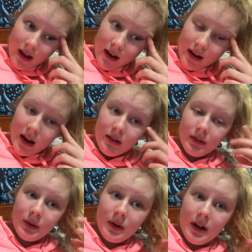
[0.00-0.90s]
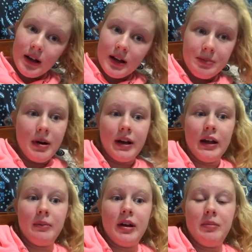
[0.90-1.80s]
and everyone is
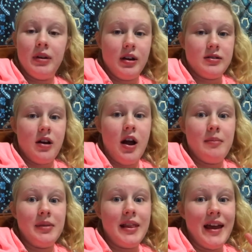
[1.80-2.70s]
bugging me because I'm